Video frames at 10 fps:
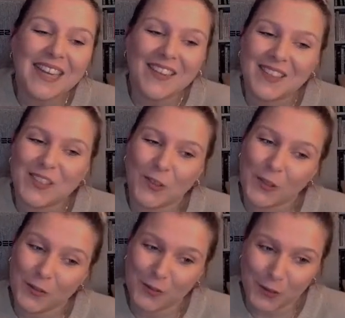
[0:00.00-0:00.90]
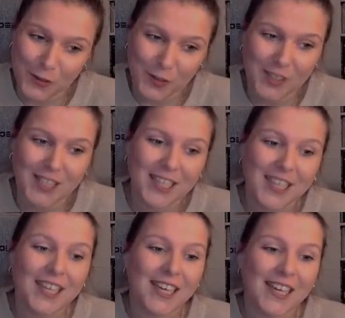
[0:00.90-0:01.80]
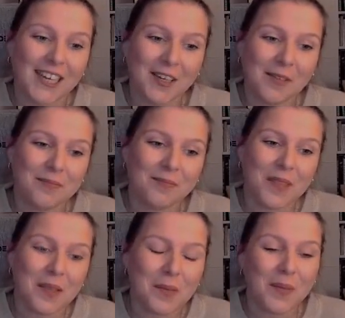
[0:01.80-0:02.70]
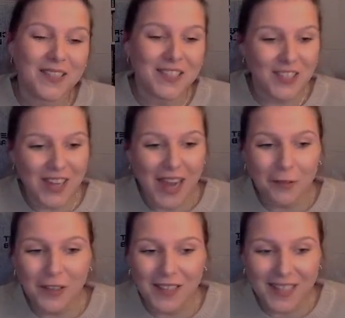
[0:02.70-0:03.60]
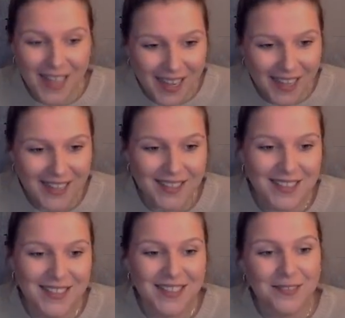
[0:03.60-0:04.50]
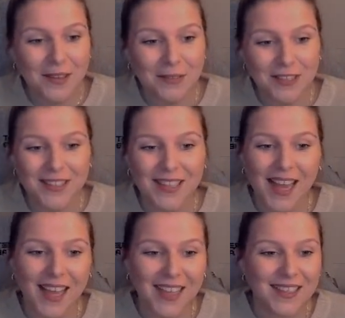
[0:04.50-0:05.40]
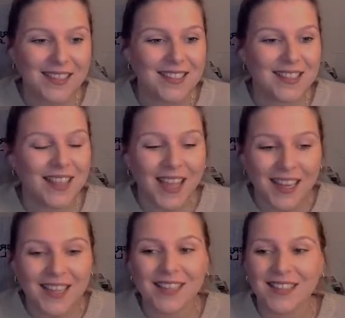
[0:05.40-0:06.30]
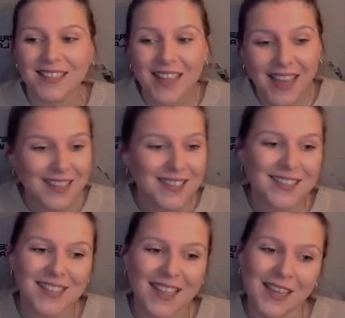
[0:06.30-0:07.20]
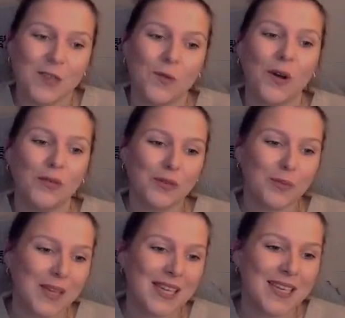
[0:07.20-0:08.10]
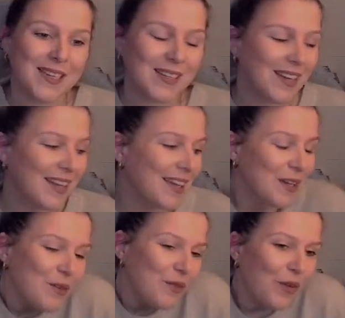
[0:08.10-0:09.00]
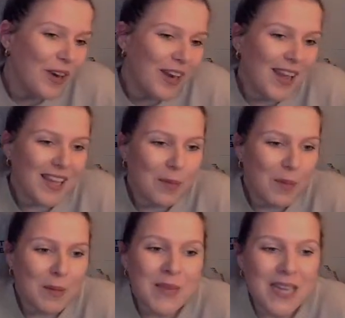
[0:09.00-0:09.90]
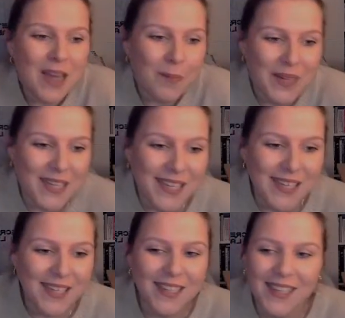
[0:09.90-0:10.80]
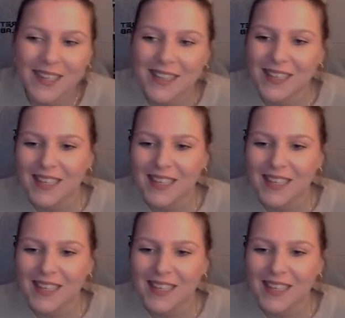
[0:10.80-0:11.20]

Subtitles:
Enjoy your food. Punisher, have a good night. Steve, have a good night. Zolani, good night. Thank you all for being here, for keeping me company and